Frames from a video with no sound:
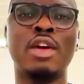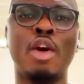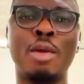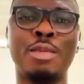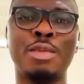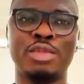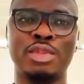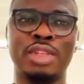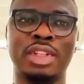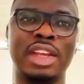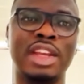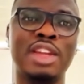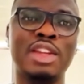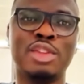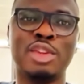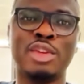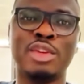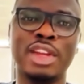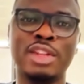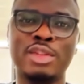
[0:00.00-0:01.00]
up to
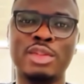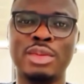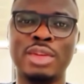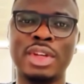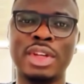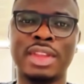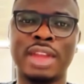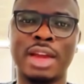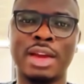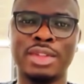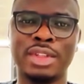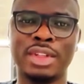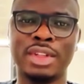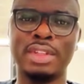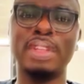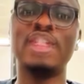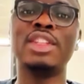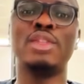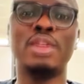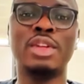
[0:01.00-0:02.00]
the
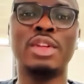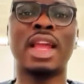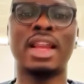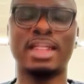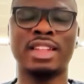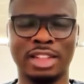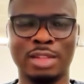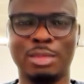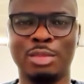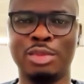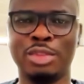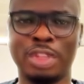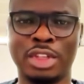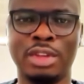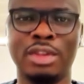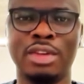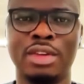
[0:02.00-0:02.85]
800,000. Is not taxable.